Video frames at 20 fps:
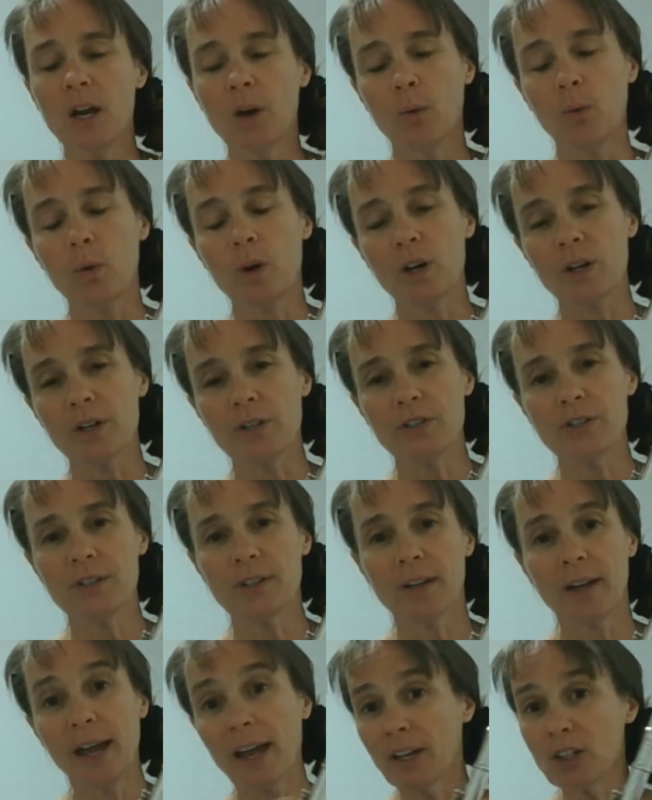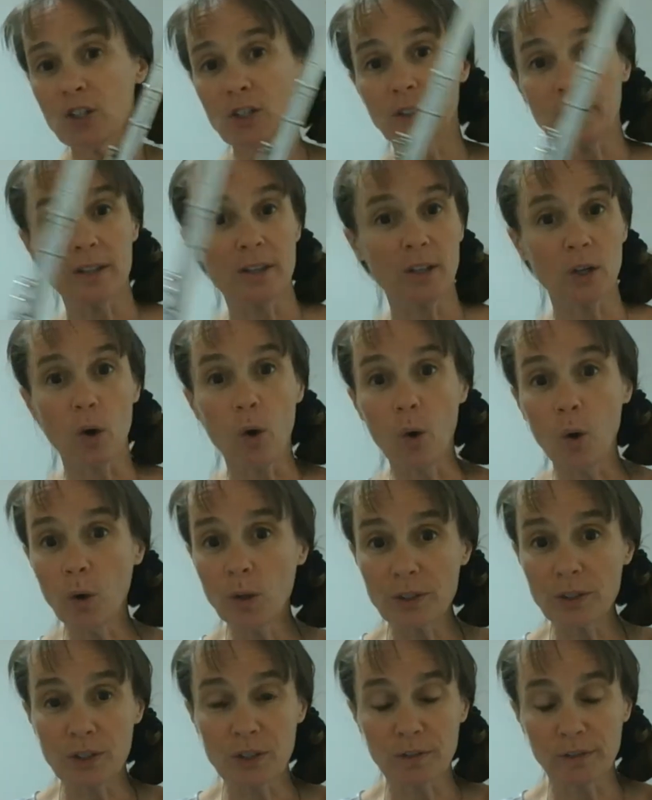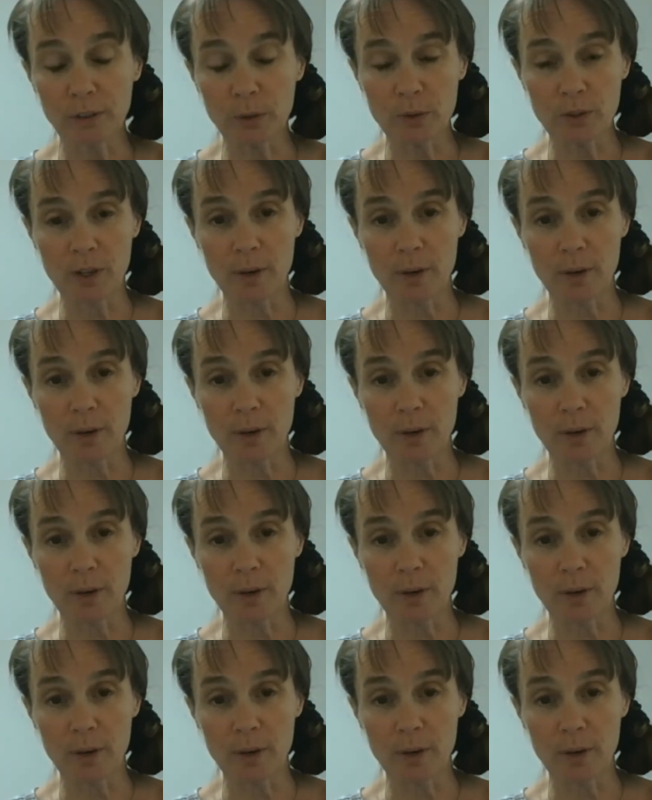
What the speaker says: was actually the oldest flutes